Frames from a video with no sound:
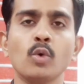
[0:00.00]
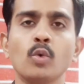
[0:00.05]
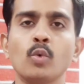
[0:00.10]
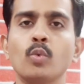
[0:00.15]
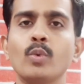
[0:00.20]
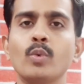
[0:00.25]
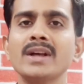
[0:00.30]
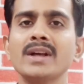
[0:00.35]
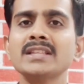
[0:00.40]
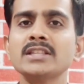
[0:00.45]

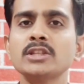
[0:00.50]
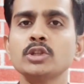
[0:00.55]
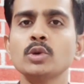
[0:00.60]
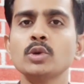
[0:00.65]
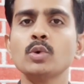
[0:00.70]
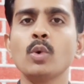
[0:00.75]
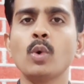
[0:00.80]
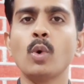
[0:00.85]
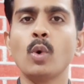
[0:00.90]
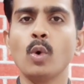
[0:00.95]
Once
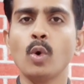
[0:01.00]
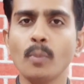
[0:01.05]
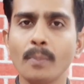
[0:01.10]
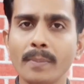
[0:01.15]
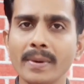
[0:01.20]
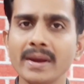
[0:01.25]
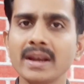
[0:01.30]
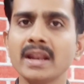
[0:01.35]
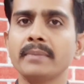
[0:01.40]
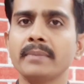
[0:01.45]
you
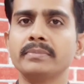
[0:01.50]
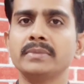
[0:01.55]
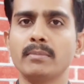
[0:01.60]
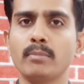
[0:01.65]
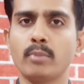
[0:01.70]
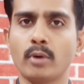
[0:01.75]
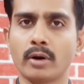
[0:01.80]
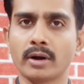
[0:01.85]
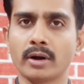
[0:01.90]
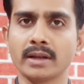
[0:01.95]
open up the
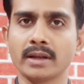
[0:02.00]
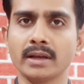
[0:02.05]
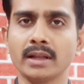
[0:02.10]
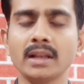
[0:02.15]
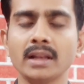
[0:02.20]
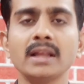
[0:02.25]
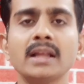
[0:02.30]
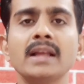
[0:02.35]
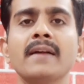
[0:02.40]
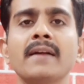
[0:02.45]

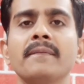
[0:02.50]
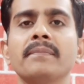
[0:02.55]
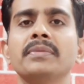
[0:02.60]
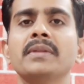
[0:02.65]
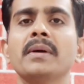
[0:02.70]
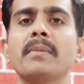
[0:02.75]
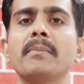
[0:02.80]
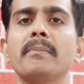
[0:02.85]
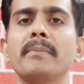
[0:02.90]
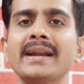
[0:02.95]
bottle,
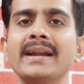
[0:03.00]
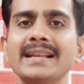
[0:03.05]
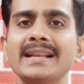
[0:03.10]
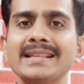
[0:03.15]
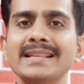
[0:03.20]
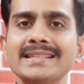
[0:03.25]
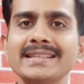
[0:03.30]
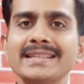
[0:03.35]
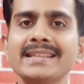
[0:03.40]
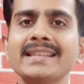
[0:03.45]
the
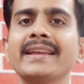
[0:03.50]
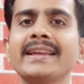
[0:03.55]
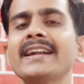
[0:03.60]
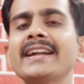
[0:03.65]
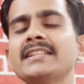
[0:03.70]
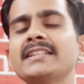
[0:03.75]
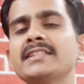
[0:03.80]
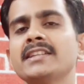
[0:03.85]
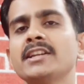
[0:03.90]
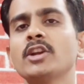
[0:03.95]
medicine
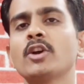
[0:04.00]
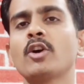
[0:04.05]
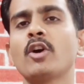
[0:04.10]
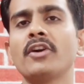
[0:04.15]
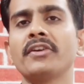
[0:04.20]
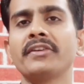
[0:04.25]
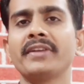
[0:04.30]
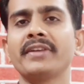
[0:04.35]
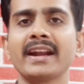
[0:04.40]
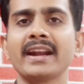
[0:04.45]
gets in
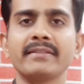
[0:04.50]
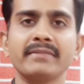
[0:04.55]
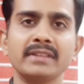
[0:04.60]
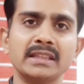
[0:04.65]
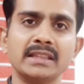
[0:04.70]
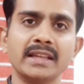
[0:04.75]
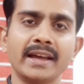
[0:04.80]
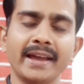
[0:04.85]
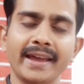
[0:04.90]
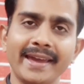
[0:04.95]
contact
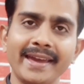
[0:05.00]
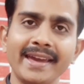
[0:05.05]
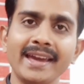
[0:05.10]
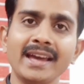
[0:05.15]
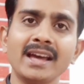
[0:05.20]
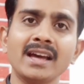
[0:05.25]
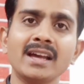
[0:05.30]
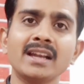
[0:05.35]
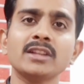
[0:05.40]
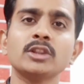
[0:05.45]
with the
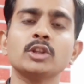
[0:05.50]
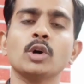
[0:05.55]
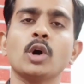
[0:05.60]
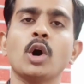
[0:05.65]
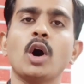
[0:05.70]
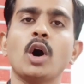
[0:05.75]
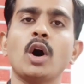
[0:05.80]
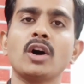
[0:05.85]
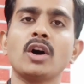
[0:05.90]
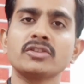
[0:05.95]
air, the
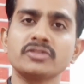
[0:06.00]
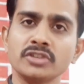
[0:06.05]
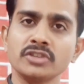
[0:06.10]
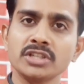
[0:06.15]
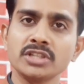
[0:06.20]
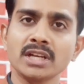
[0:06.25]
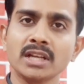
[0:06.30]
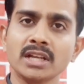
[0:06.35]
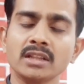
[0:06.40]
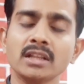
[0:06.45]

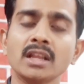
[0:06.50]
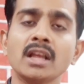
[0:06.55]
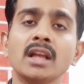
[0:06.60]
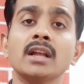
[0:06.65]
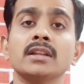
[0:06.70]
oxygen,